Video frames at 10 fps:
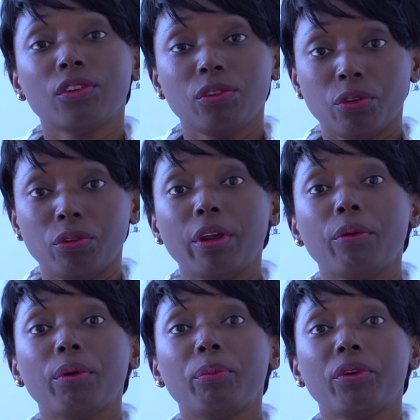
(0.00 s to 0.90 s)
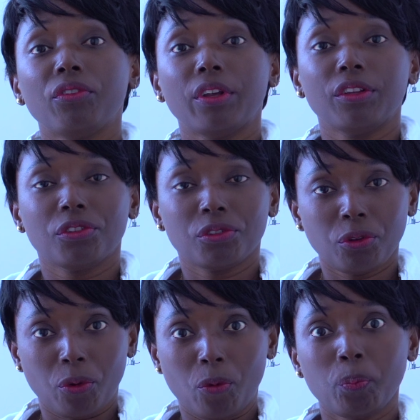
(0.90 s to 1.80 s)
they represent.
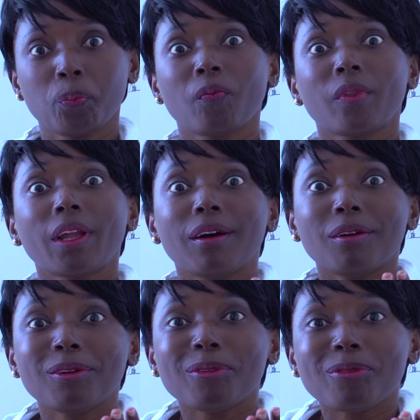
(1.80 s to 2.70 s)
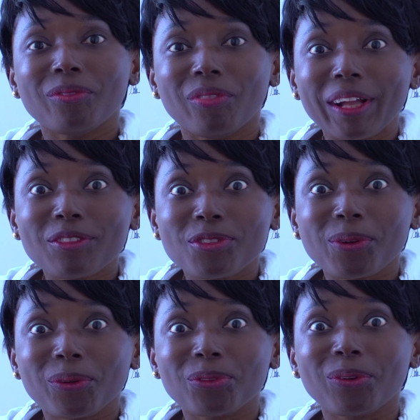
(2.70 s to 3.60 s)
So that's
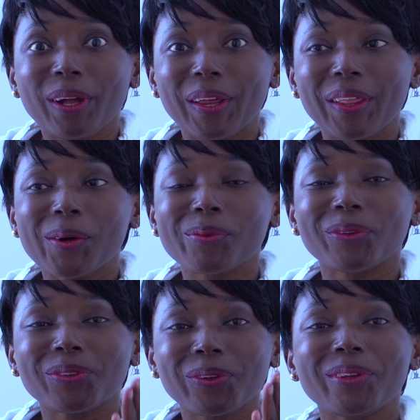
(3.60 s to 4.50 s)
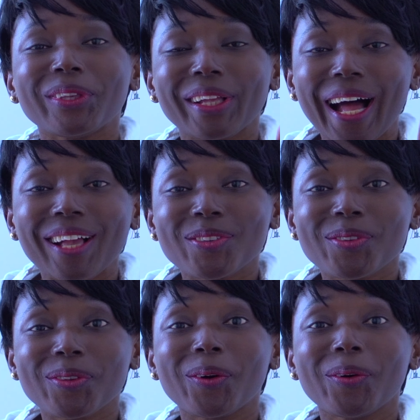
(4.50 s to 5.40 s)
also another option. So ask
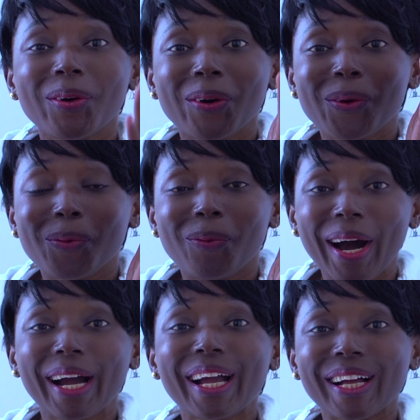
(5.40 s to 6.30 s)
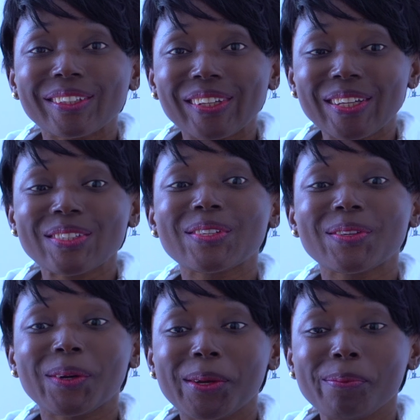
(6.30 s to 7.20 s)
your workers, ask
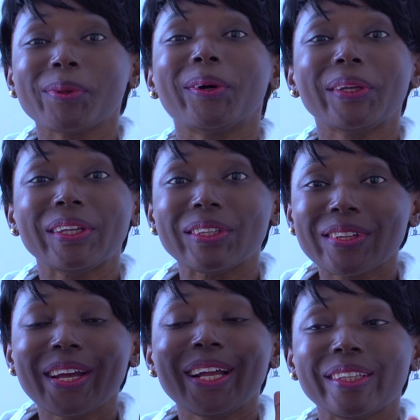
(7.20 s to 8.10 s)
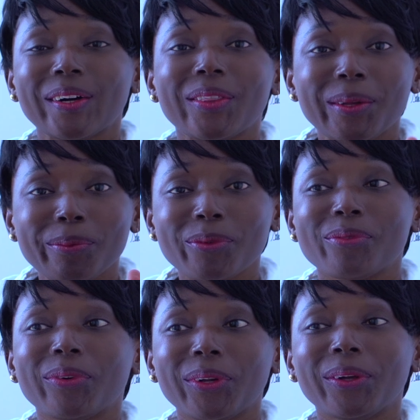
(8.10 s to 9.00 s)
your employees, tell them to
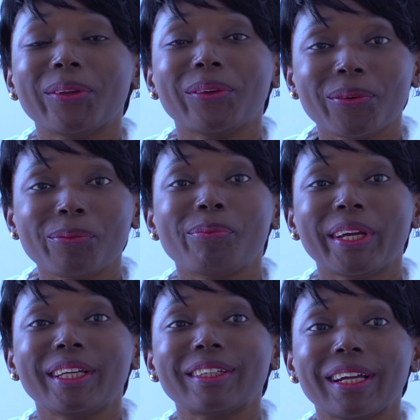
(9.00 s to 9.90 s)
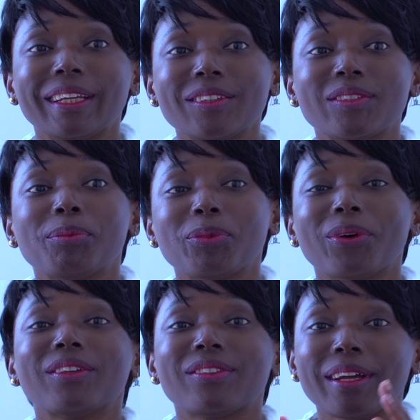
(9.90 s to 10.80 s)
follow your page, and ask them to
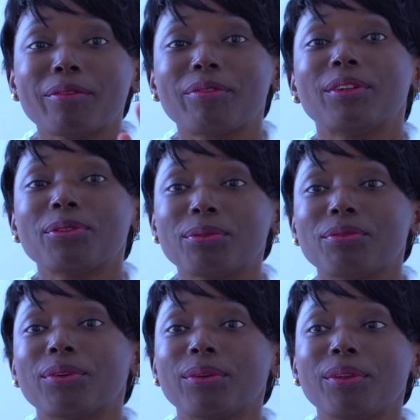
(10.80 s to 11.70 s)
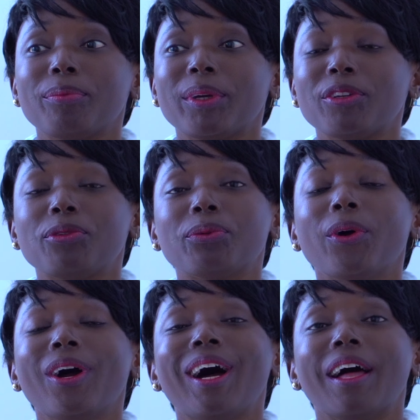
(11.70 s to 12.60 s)
ask their friends to follow your page too.
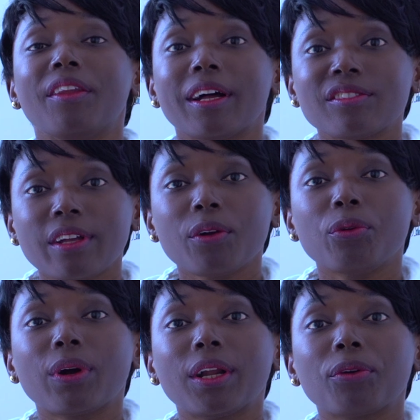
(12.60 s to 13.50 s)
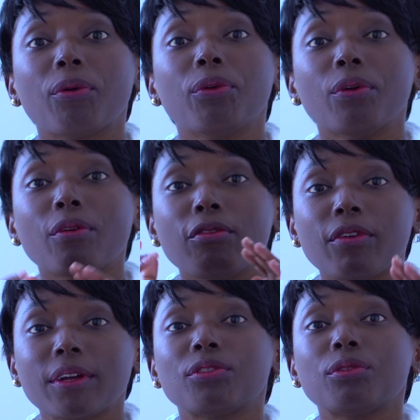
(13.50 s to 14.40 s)
And that's how you can grow your
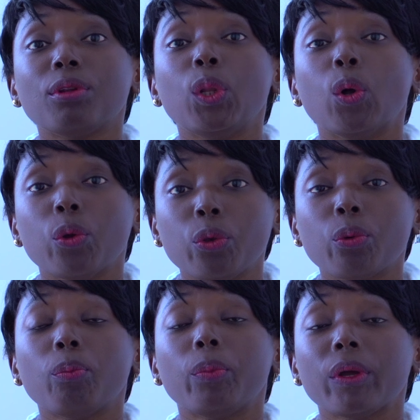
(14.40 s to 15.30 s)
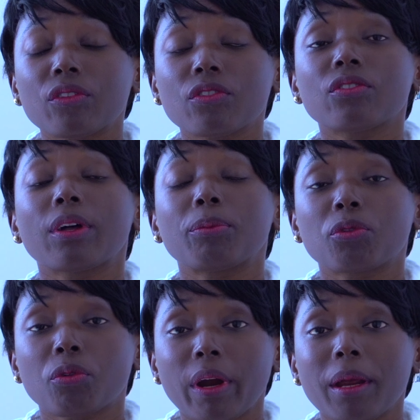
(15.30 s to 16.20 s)
first loyal base
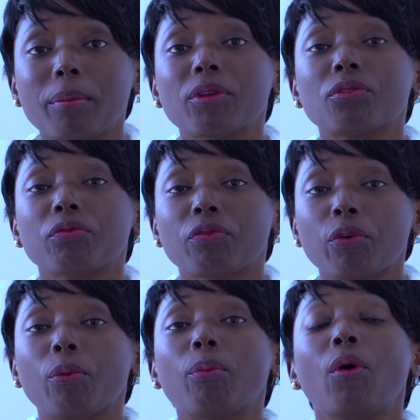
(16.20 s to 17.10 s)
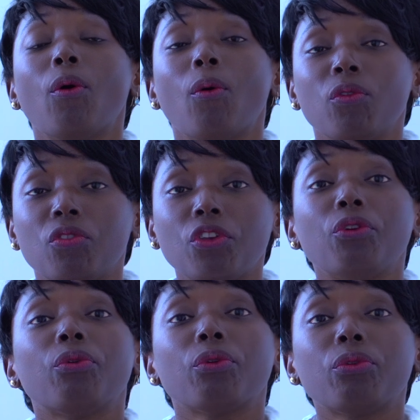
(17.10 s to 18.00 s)
subscribers from
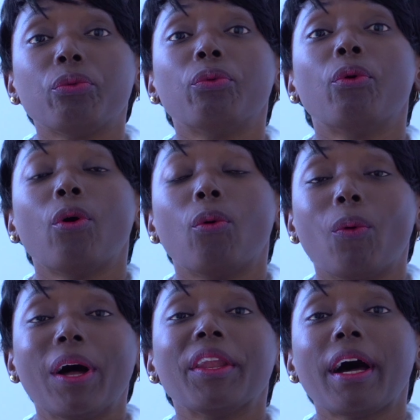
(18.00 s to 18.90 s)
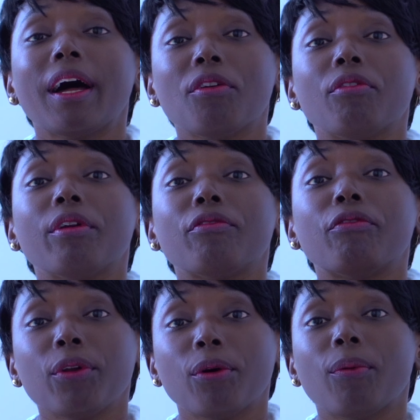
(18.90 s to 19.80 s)
0 to 100
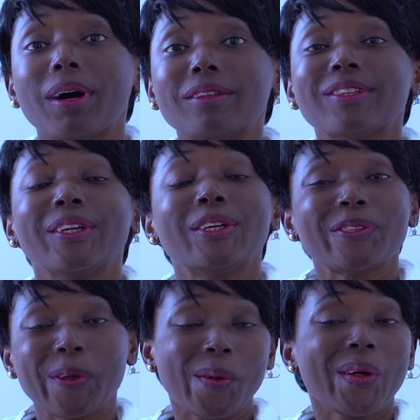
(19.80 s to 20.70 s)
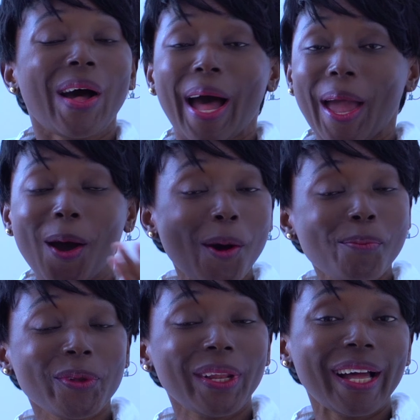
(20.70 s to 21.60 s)
followers. So I
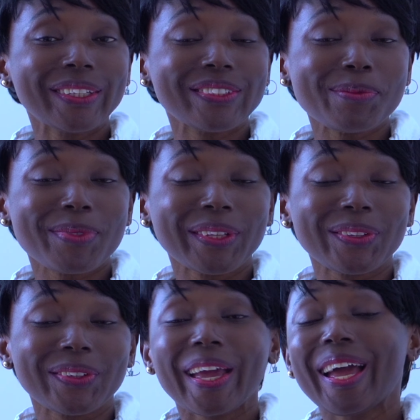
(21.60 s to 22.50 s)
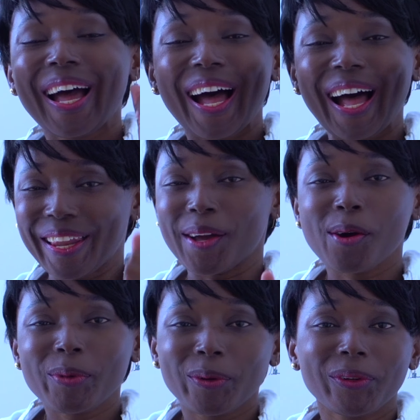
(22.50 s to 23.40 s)
hope you learned something today, and I
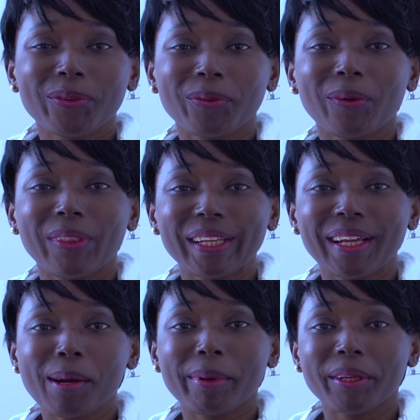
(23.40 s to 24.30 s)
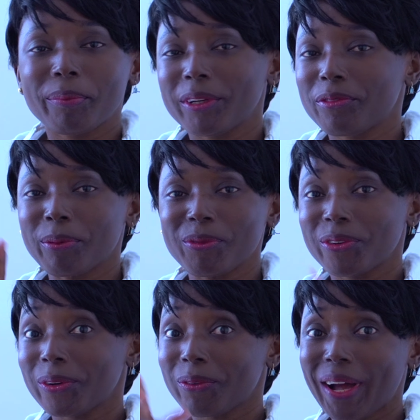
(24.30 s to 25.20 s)
hope you're going to grow that company page from
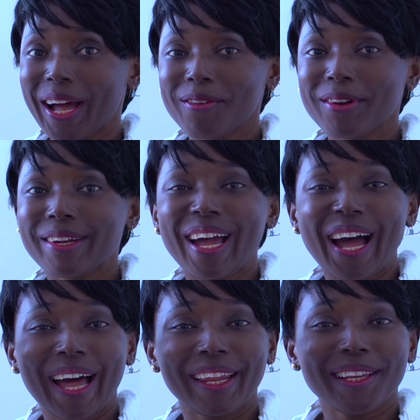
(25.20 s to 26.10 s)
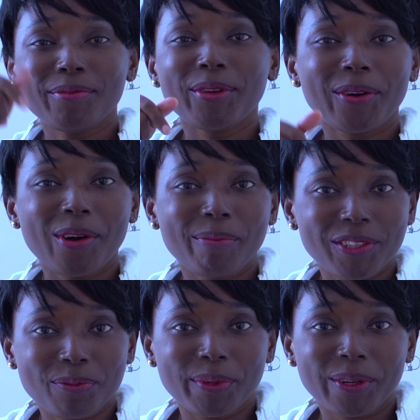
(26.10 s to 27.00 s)
0 to 100. And leave your
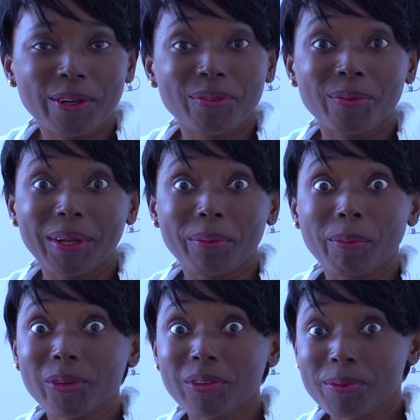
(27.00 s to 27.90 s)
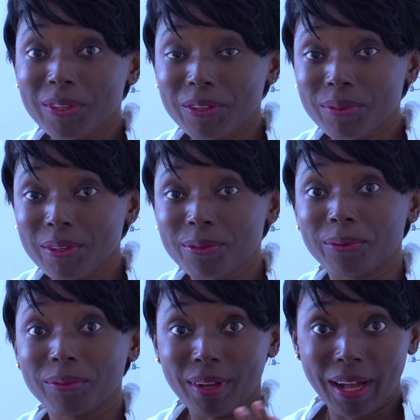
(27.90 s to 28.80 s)
comments below if you want more tips and tricks
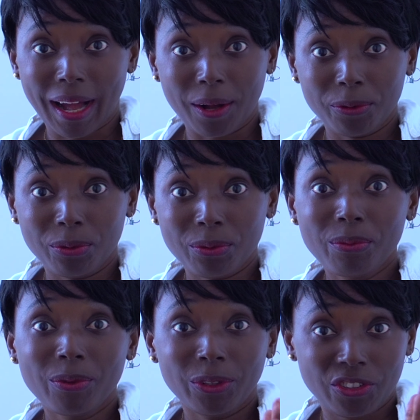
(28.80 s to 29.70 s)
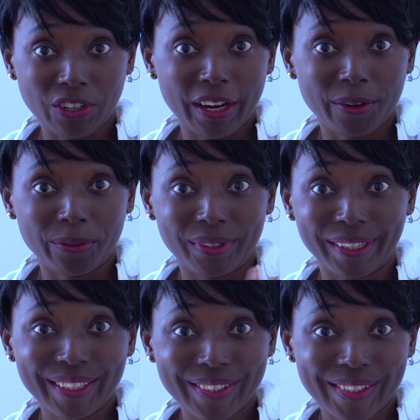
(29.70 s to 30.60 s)
on how to shine on
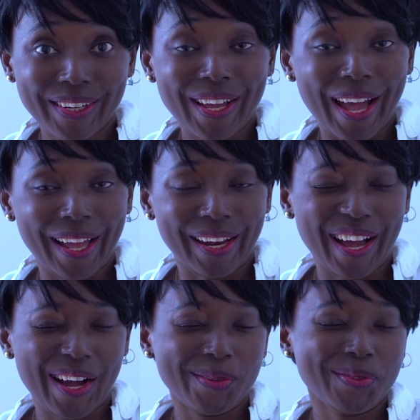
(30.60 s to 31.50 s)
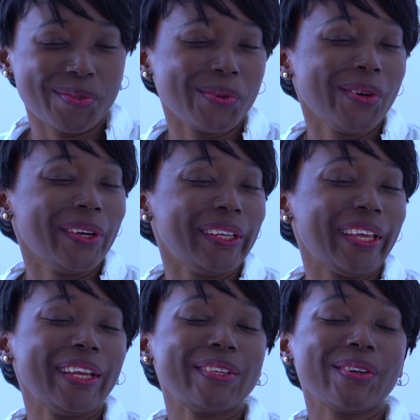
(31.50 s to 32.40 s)
LinkedIn and how to
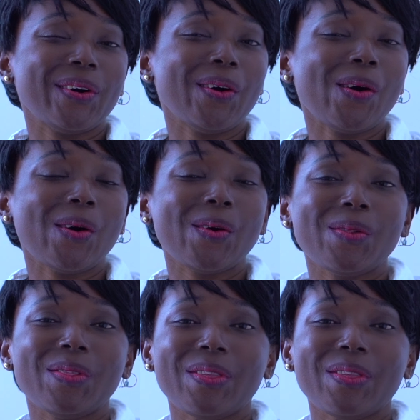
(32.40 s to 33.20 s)
get all